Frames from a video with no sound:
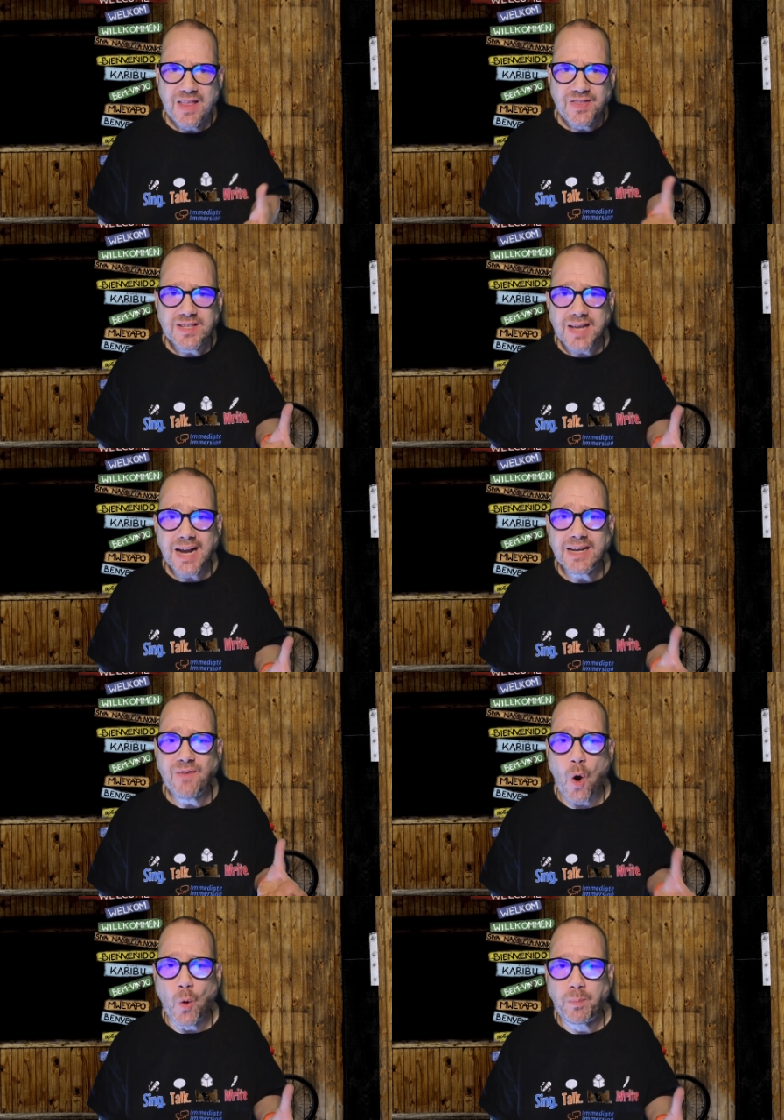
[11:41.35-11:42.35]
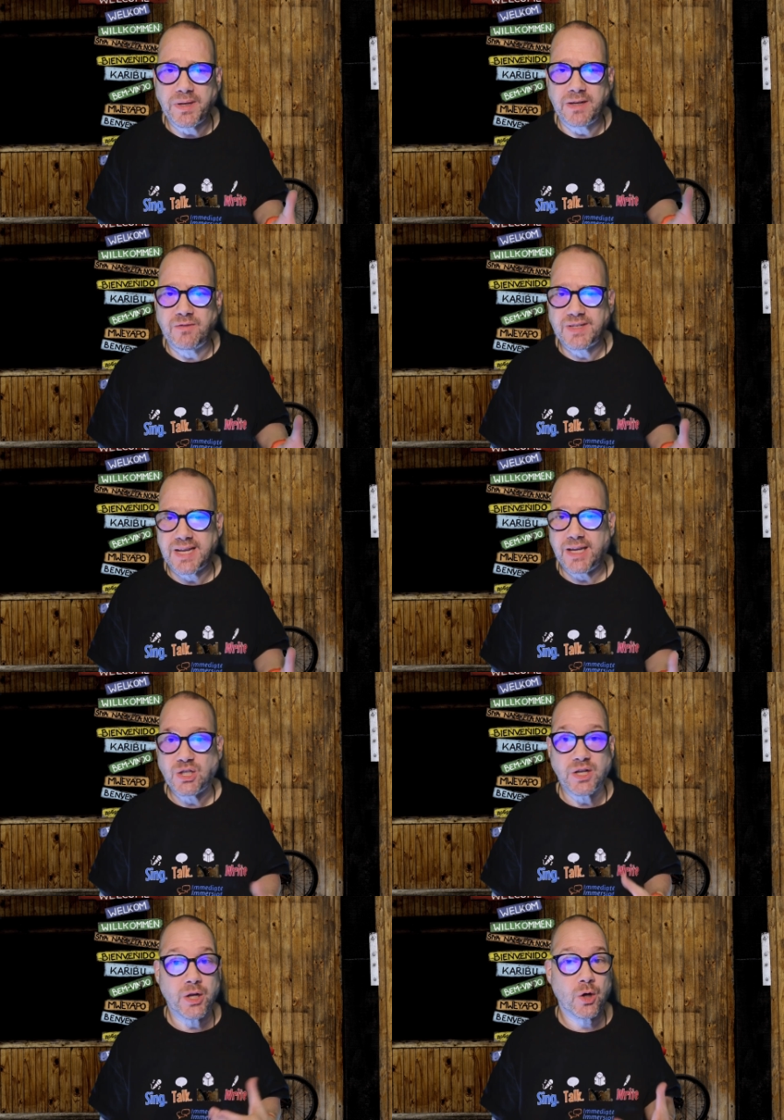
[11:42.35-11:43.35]
This kind of open
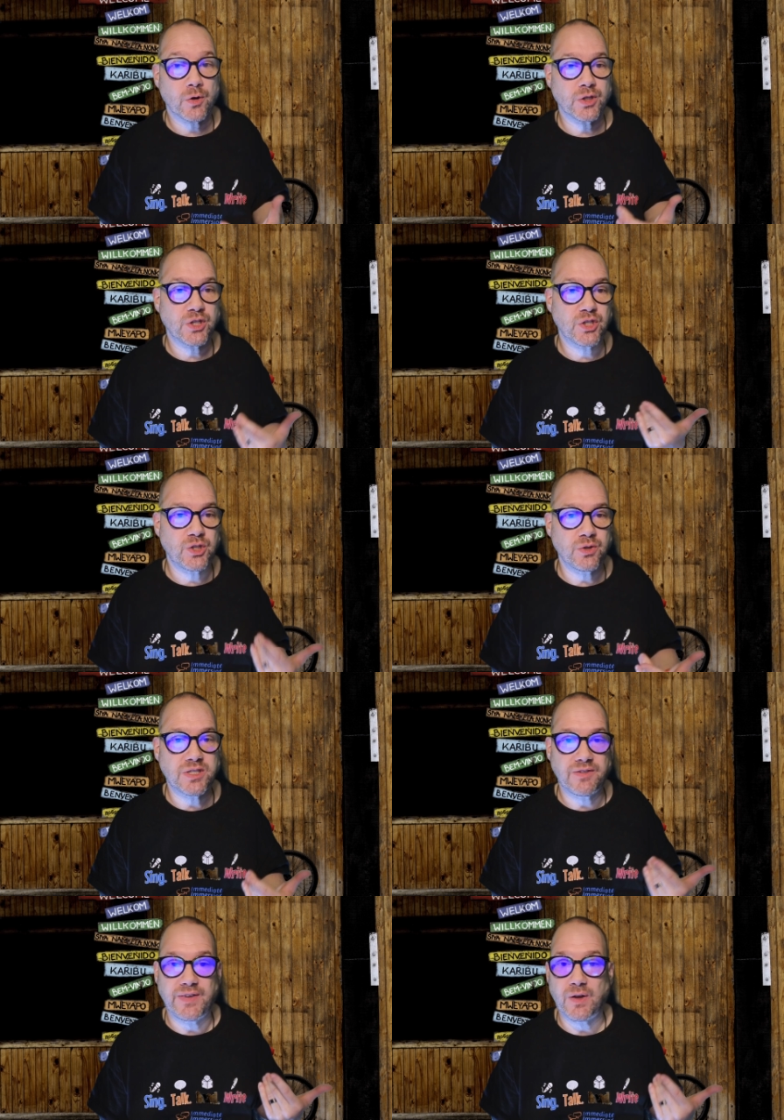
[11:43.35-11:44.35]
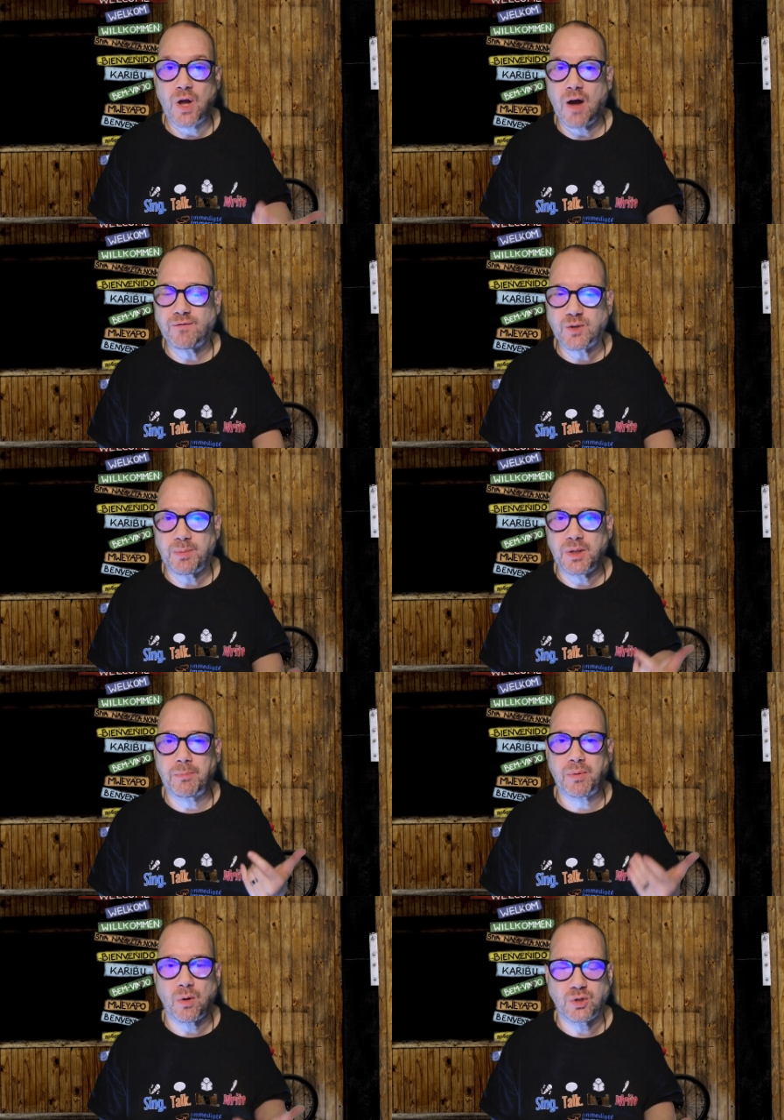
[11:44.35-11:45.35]
invitation encourages students to feel comfortable
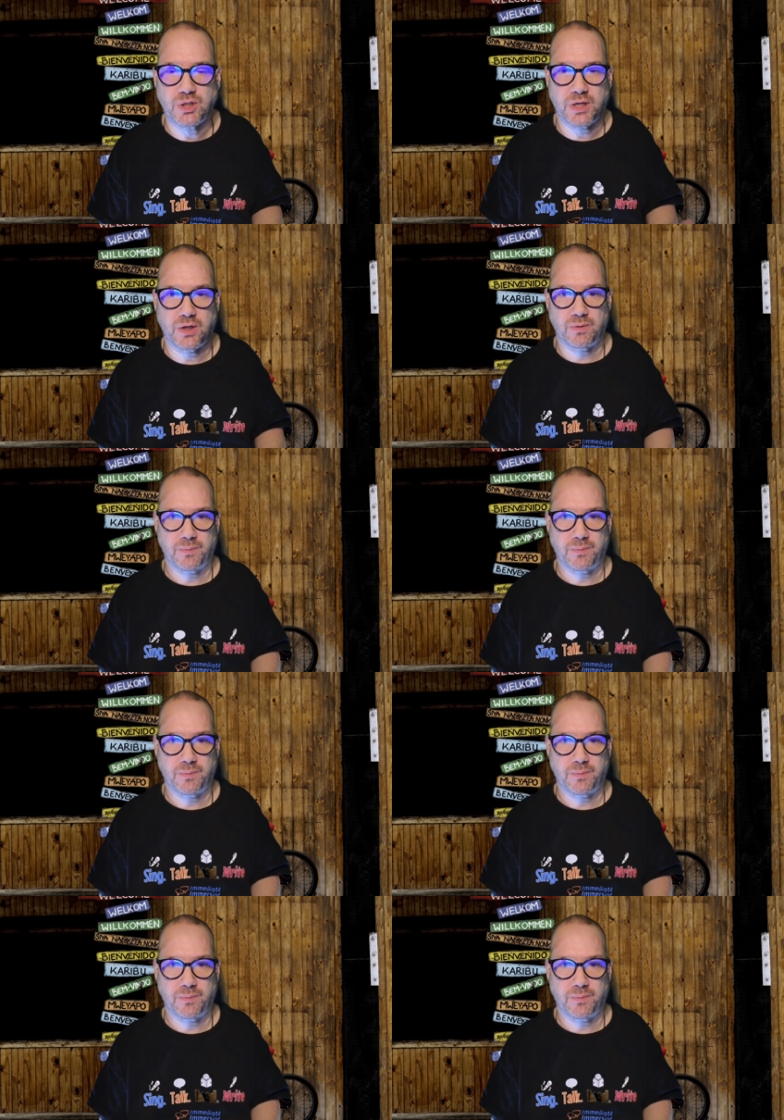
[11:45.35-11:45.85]
approaching you.